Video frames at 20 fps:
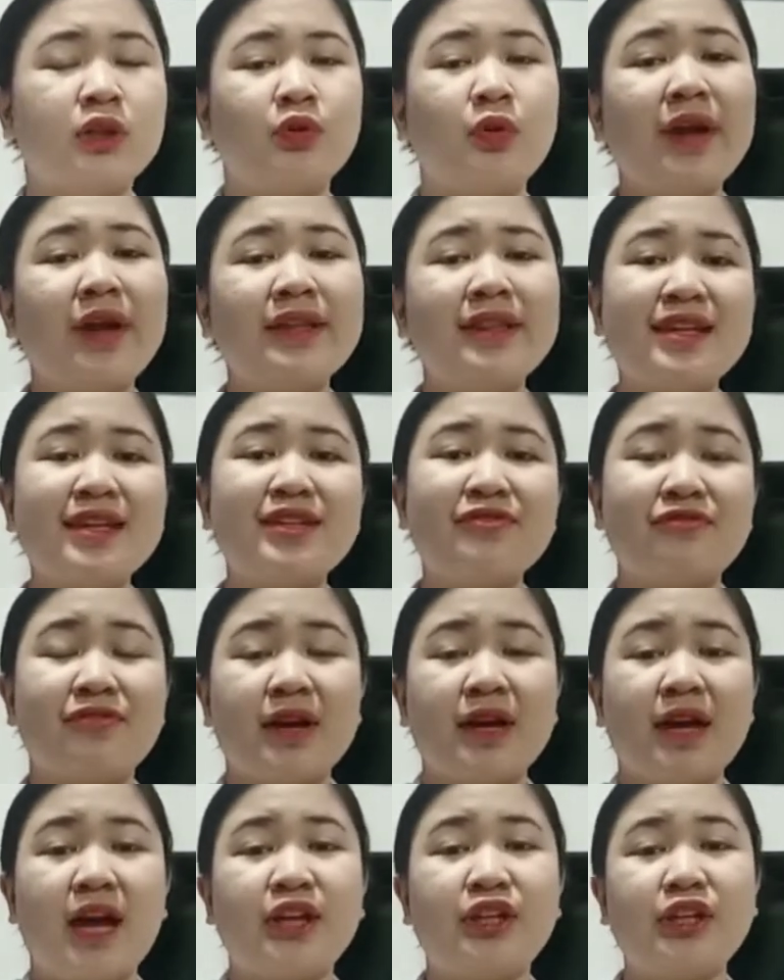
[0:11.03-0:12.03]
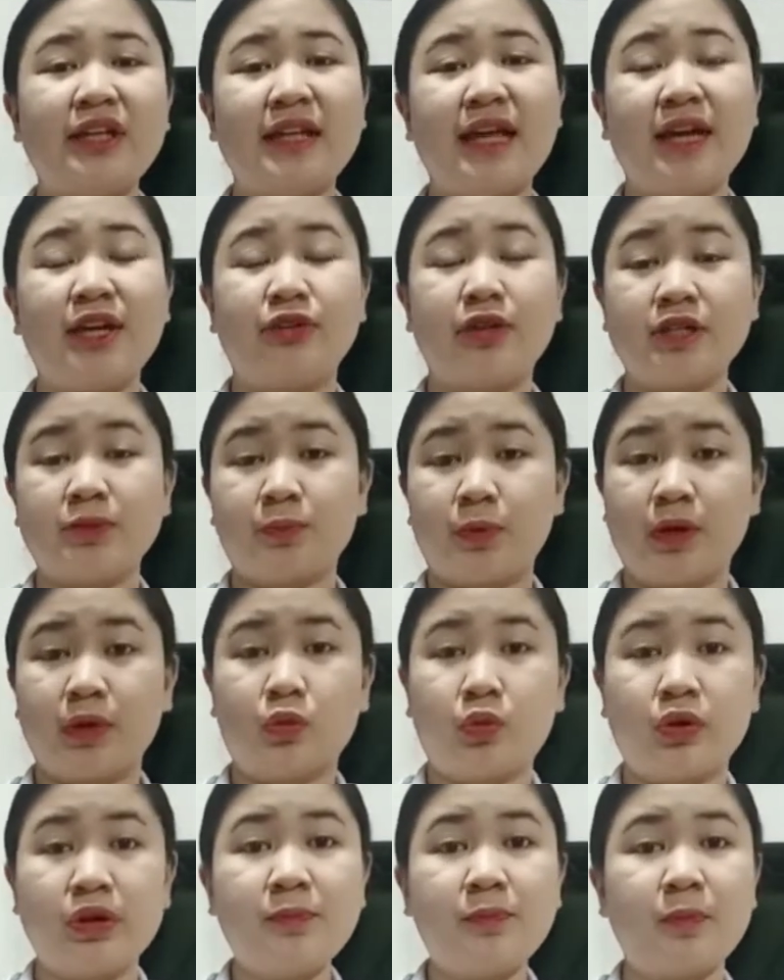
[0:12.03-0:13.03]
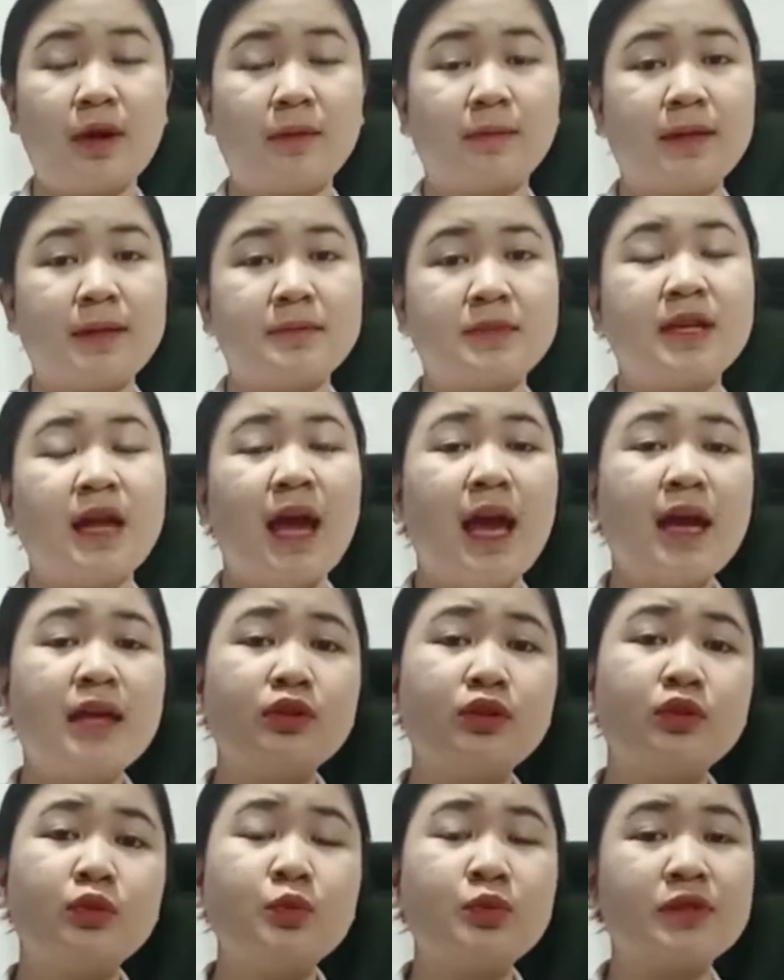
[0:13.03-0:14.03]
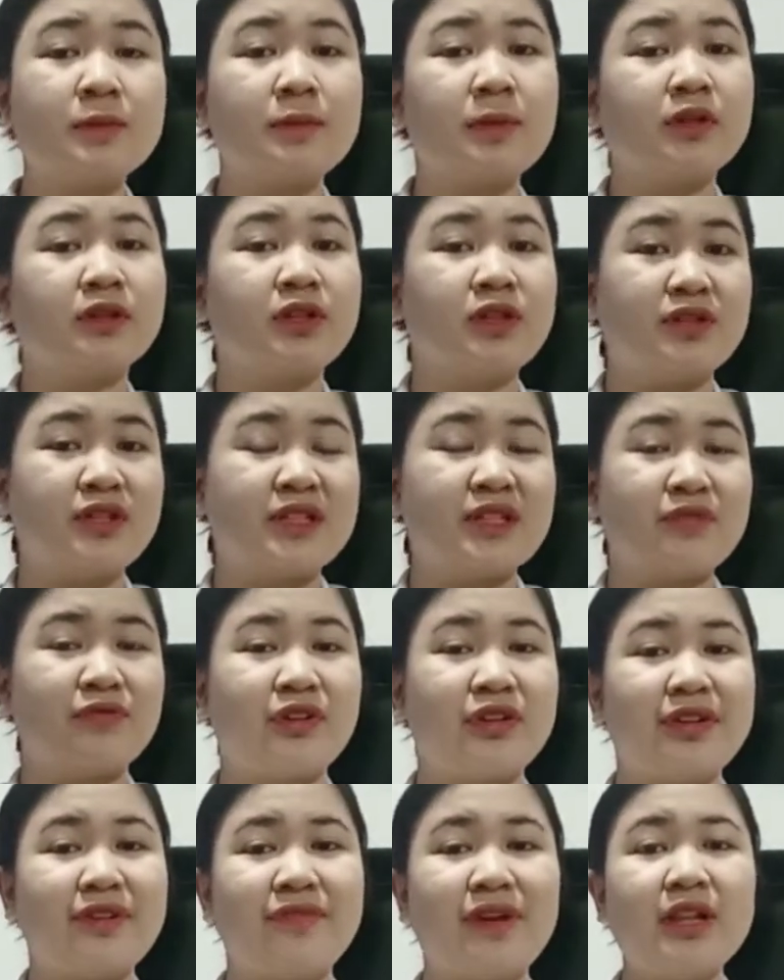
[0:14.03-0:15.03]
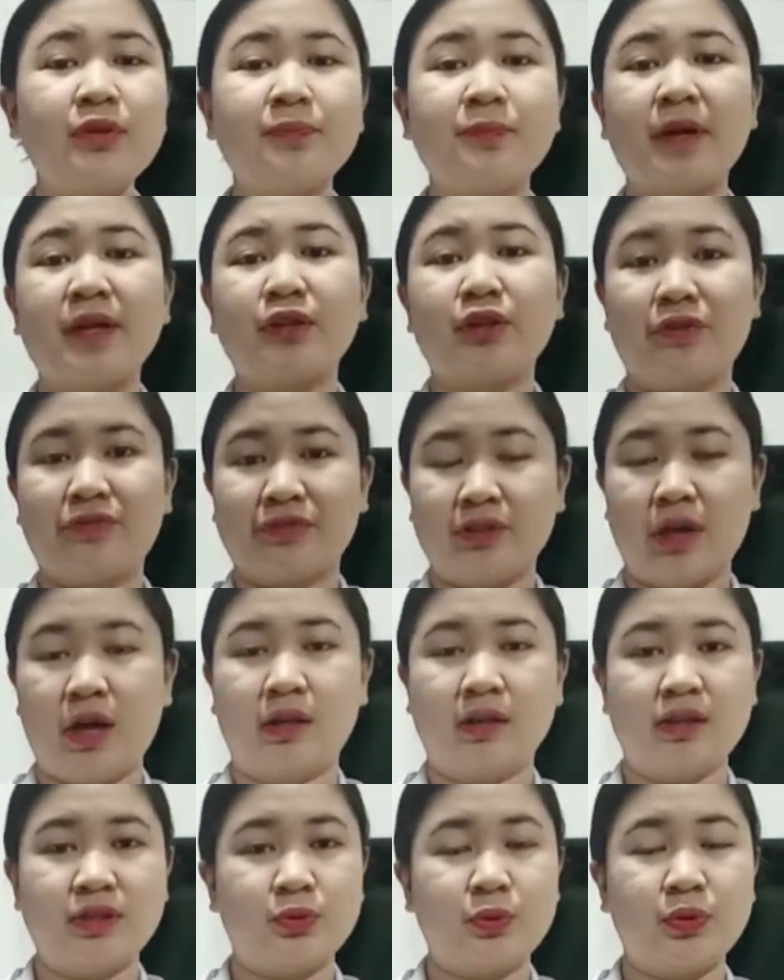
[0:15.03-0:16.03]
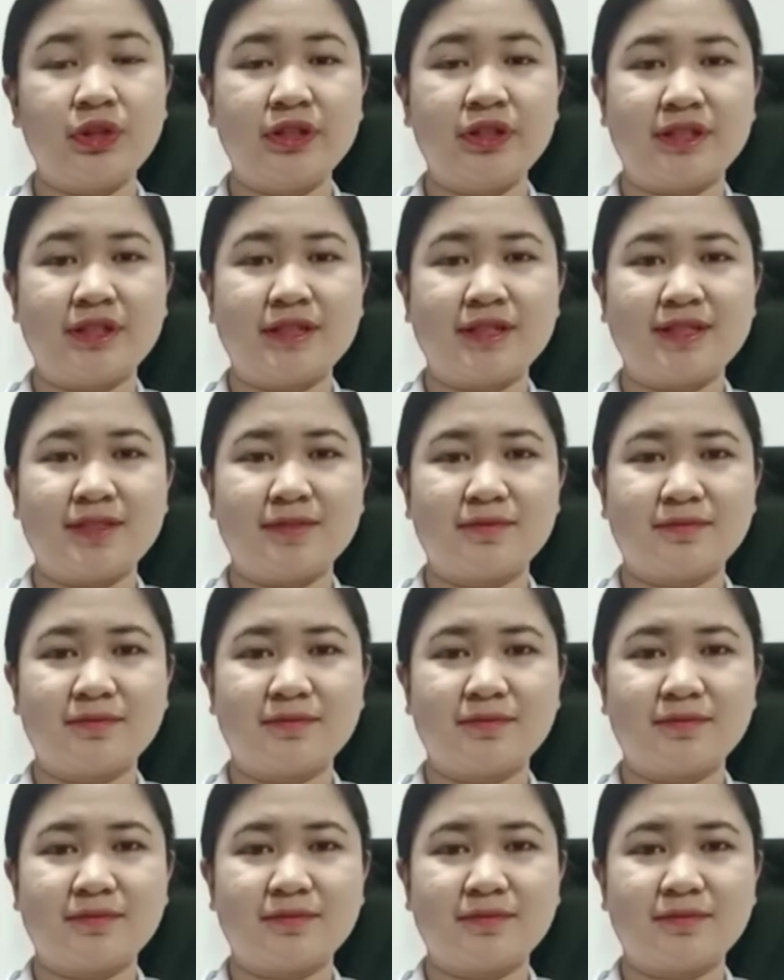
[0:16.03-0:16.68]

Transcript: to identify underlying respiratory problems and clues about the risk for development of lung disorders.